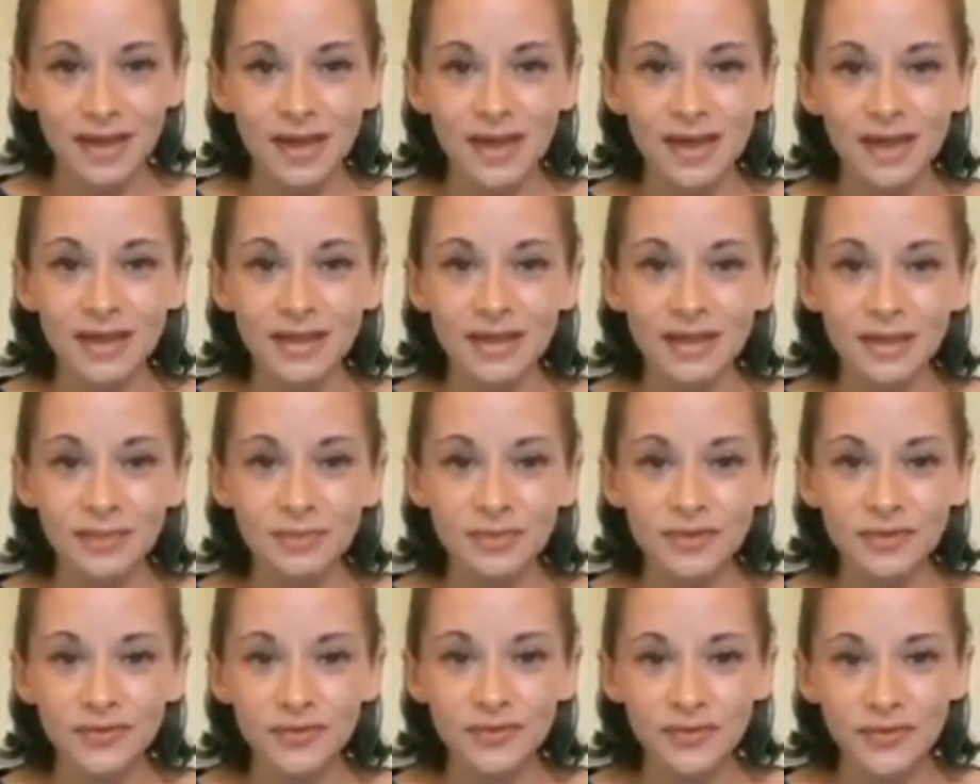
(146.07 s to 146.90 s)
And
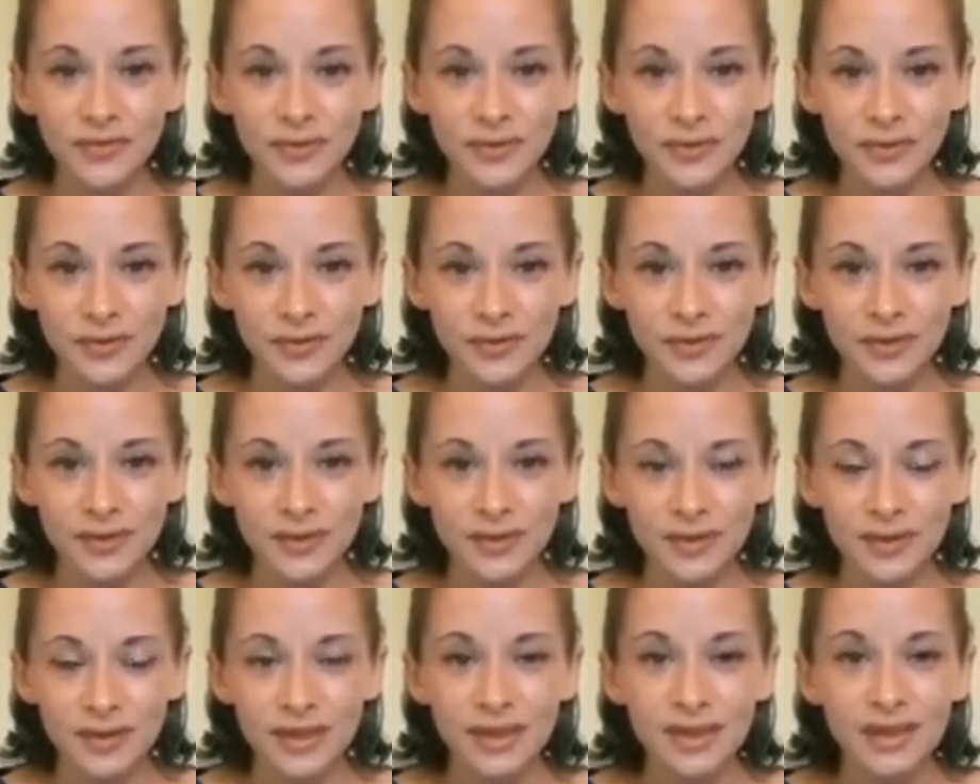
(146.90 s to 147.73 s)
number four,
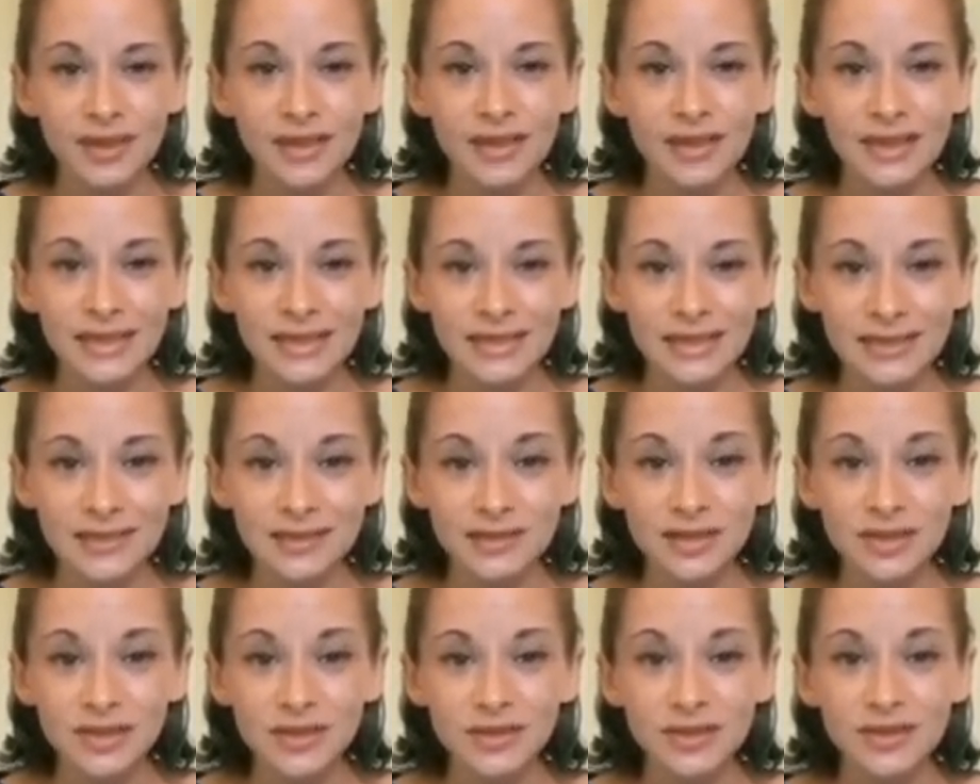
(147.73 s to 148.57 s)
it's
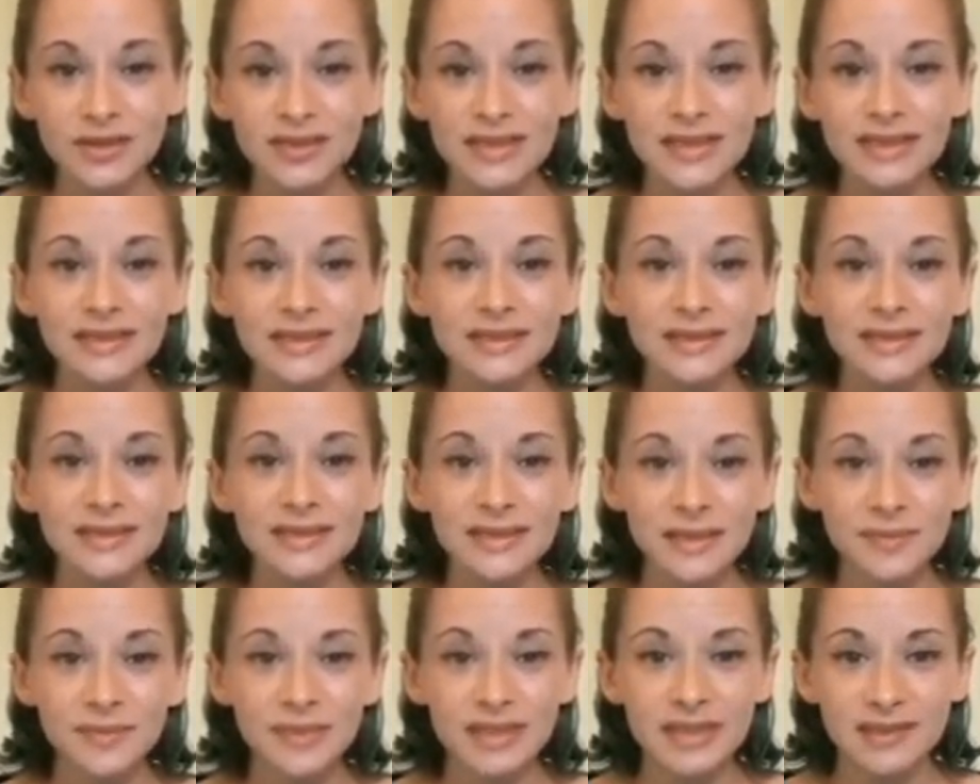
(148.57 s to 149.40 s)
used as a
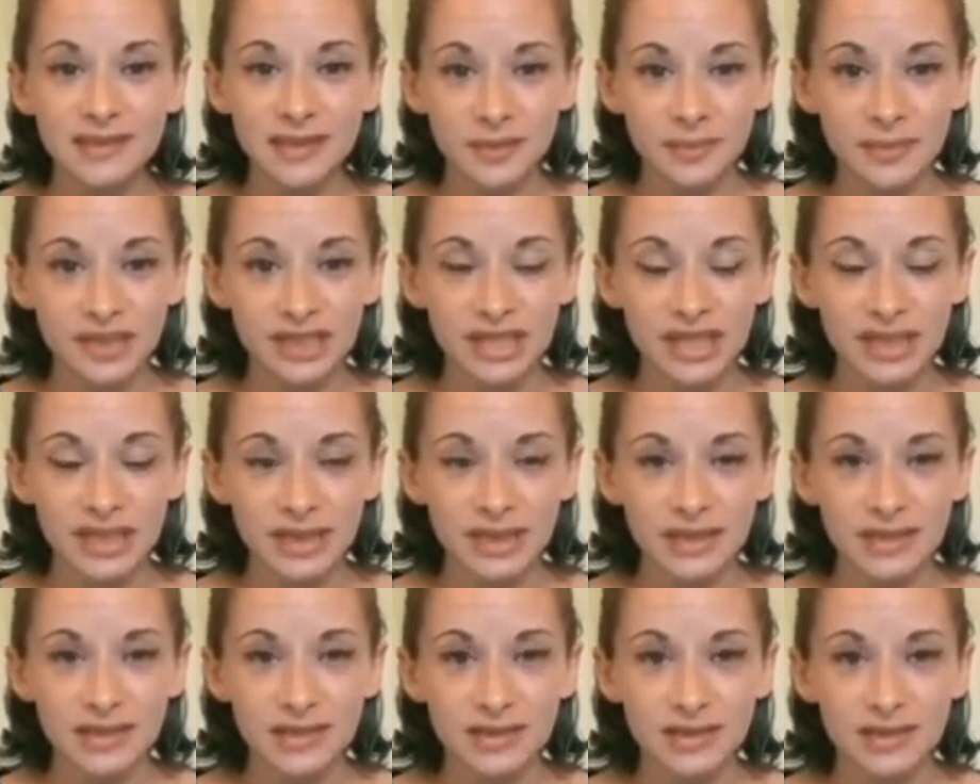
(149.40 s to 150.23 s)
dummy
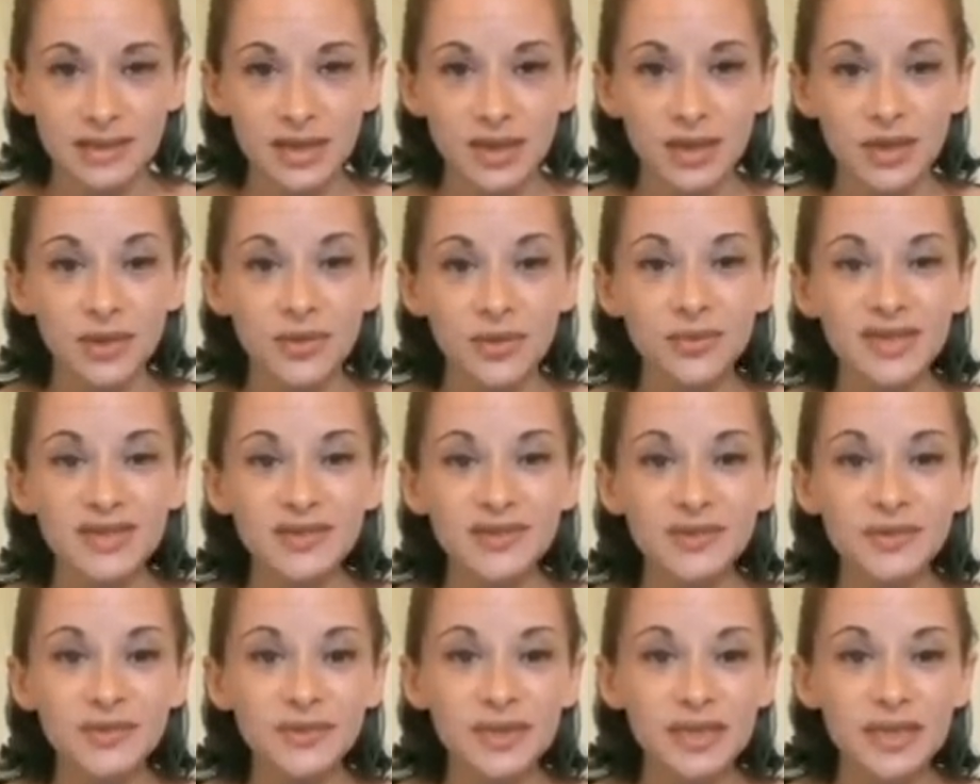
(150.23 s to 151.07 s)
subject when
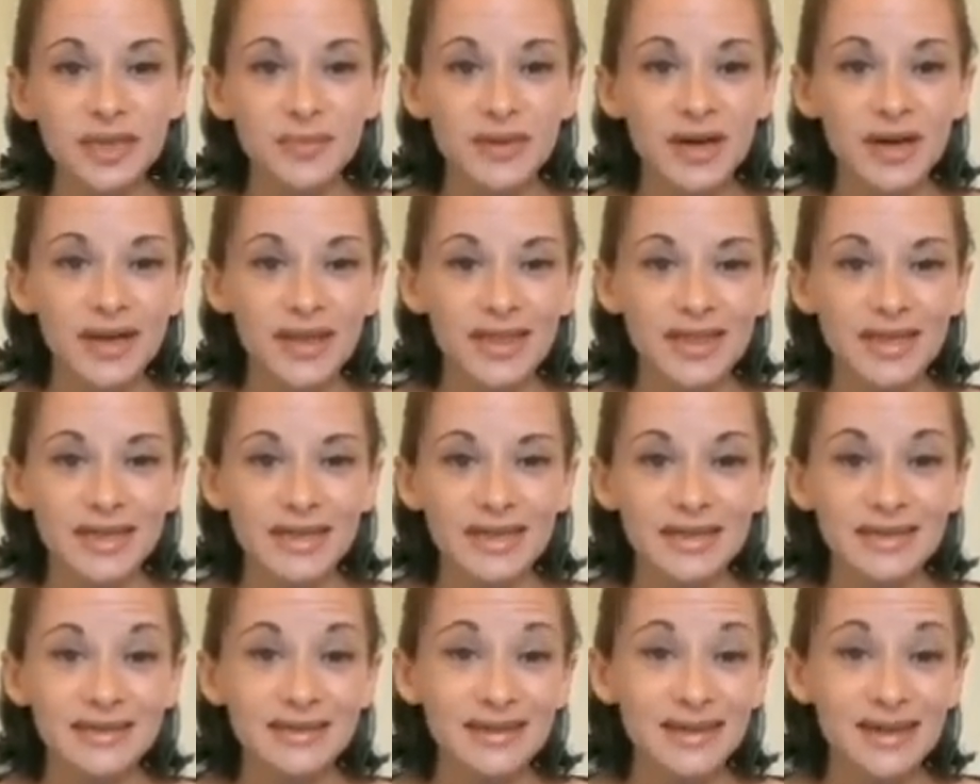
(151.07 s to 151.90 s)
talking about
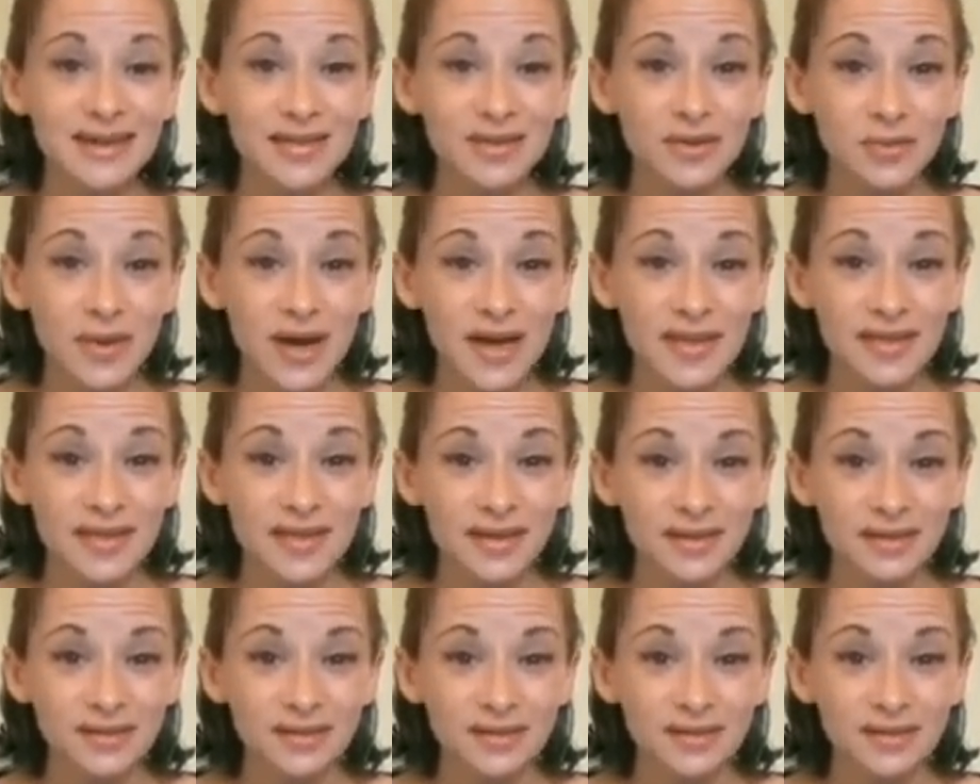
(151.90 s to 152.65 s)
things like the weather,